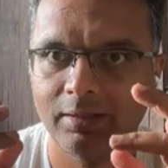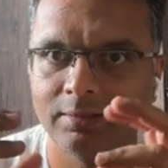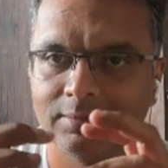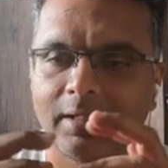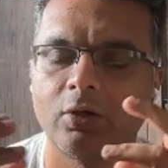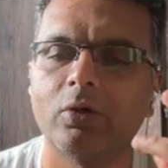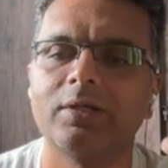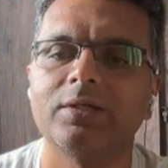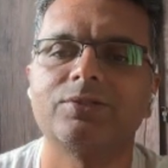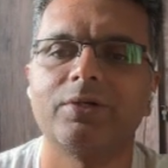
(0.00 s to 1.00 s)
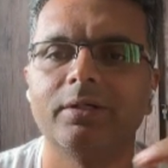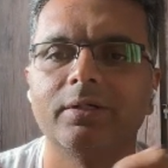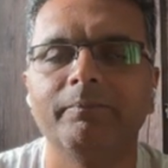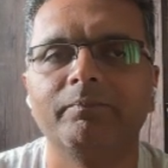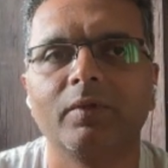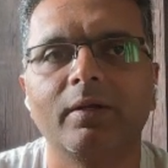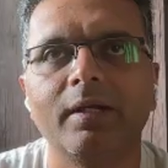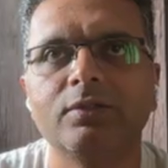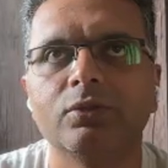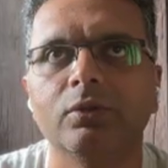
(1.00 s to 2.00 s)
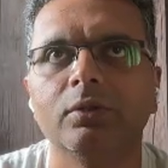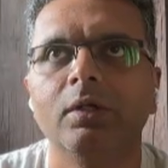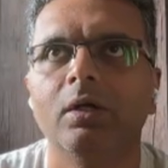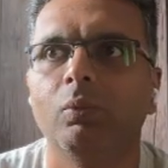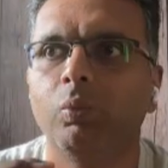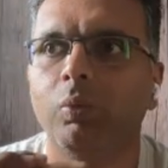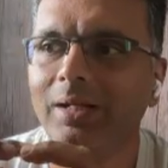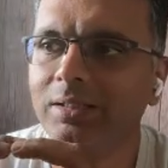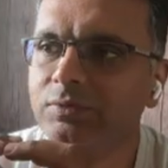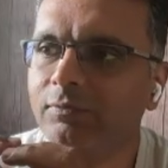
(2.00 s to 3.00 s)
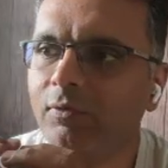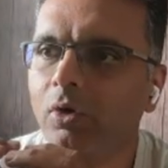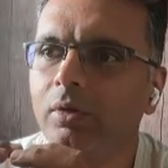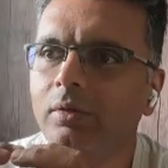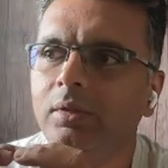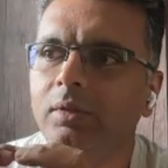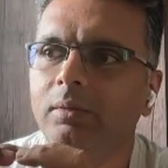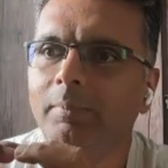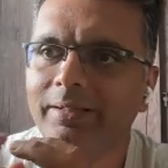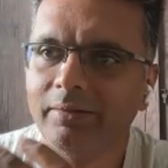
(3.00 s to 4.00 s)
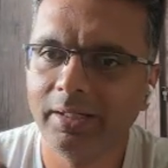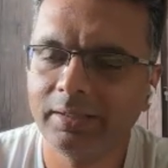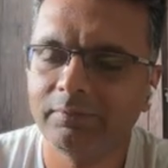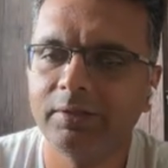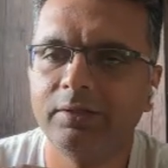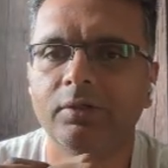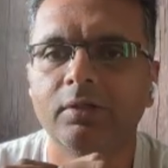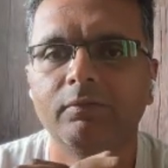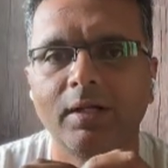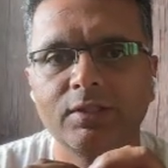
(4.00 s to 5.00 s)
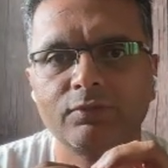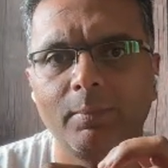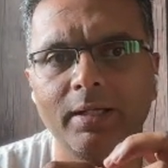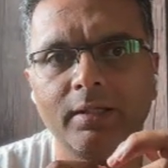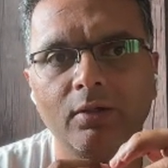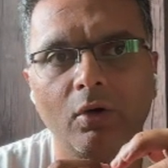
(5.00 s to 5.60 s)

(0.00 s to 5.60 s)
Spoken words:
is like an orchestrator, right? So one is for my creativity work, one is for my